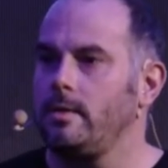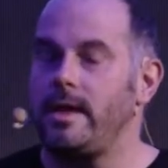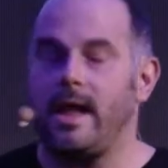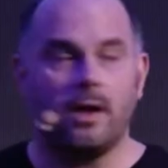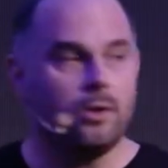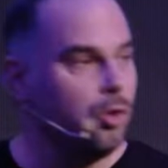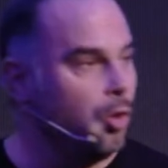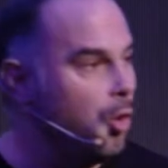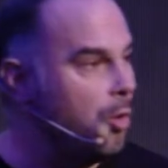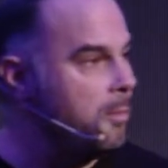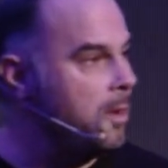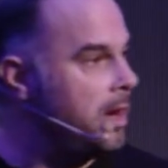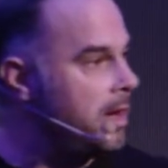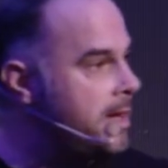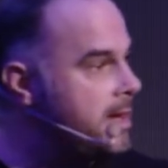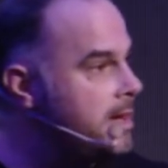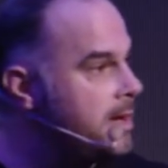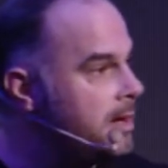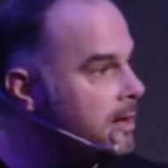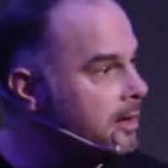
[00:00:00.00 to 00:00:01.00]
Now,
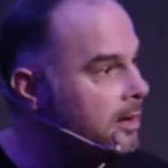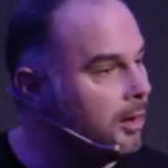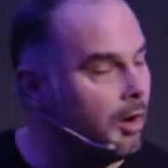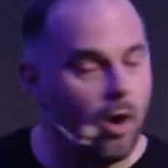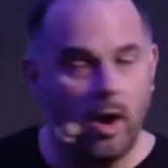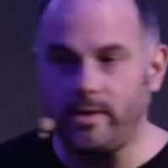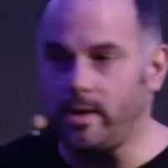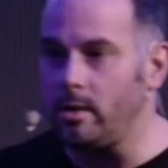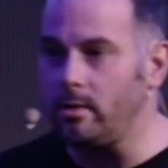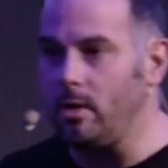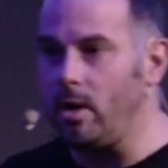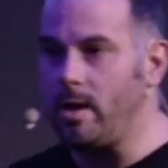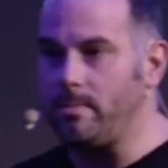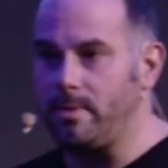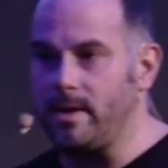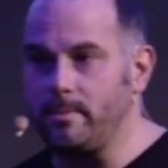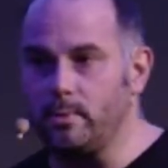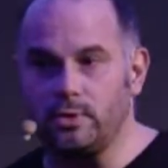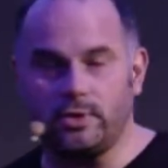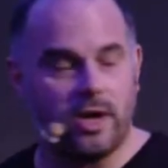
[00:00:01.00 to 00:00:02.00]
normally, I don't
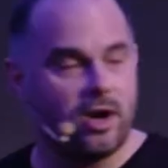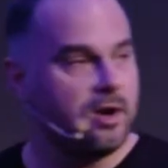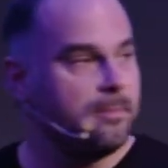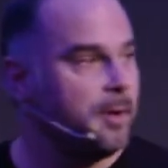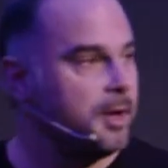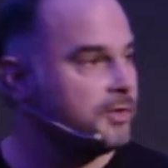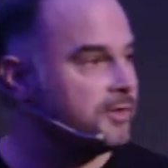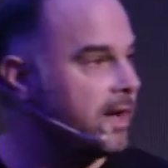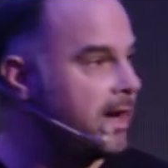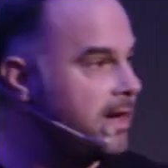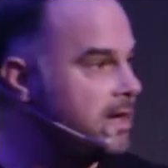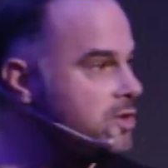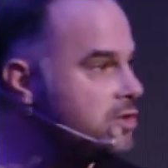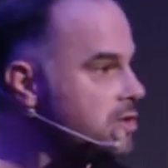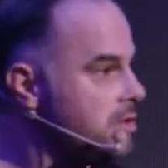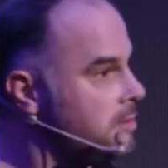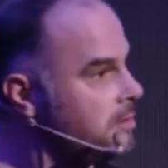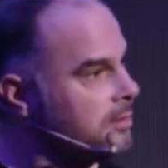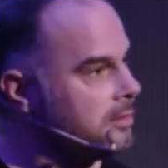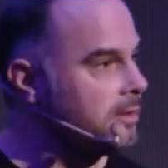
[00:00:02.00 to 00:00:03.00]
like people sharing my
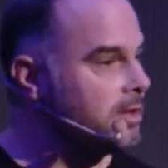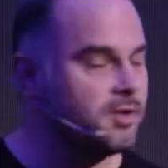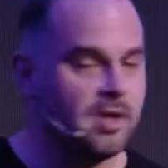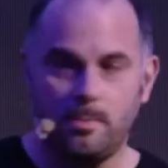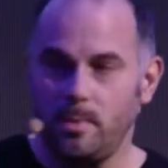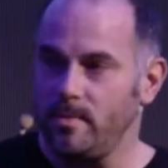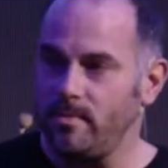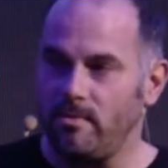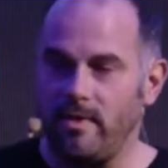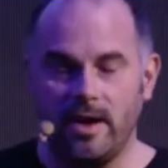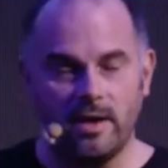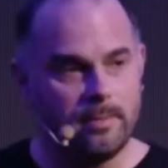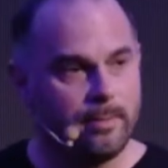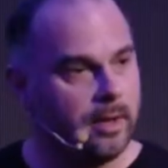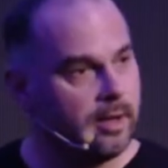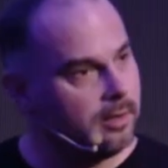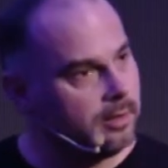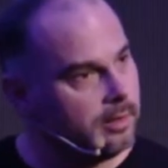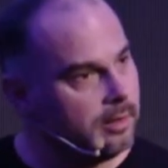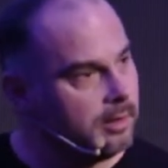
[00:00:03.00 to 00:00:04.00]
stage because I move around a
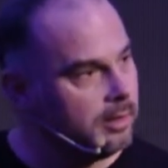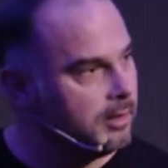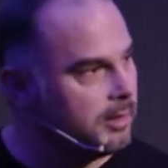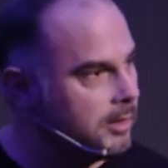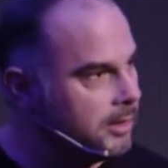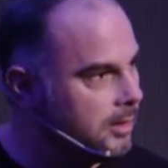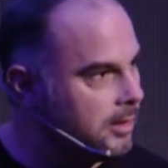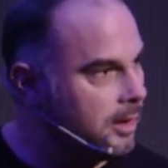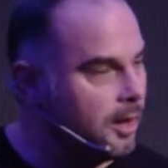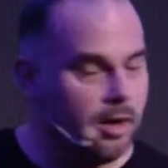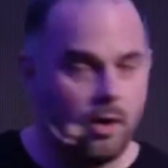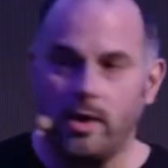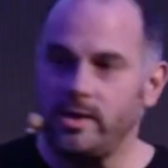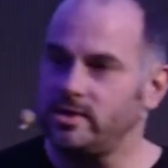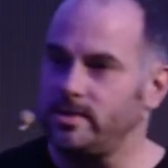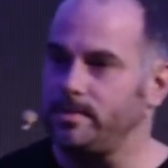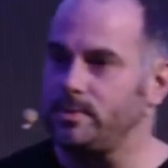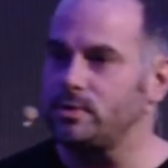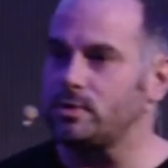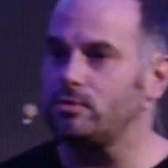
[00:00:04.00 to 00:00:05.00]
bit. And I
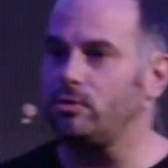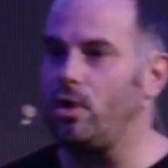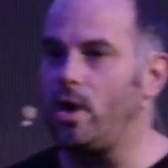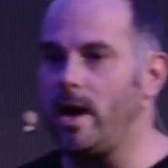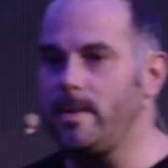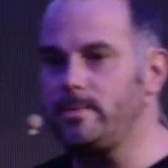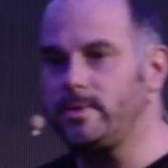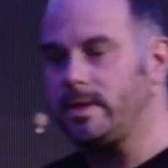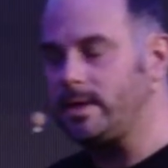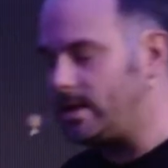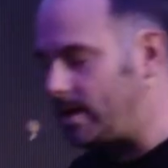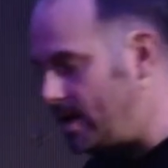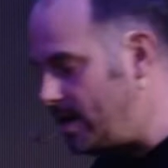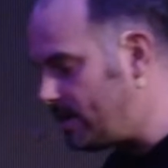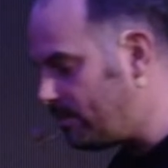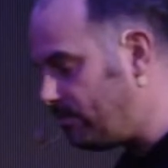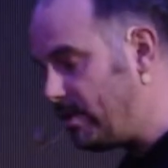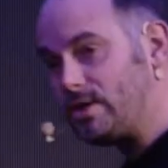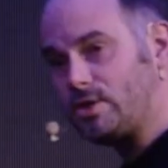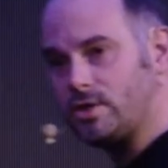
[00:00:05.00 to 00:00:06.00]
subscribe to the
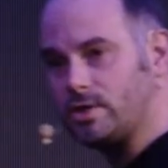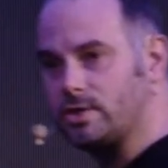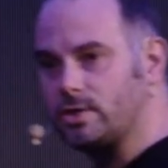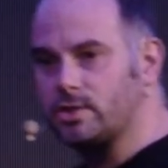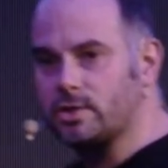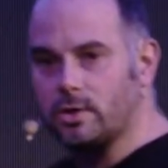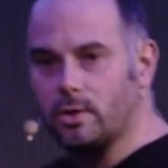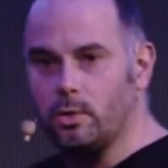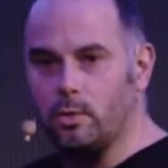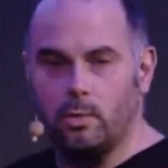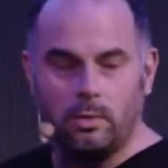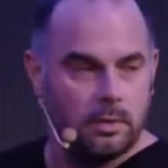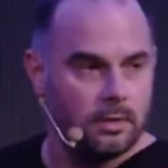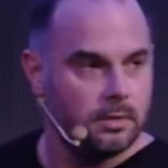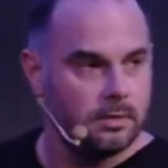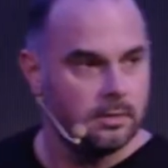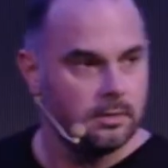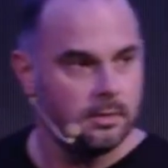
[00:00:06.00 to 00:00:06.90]
Keith Richards School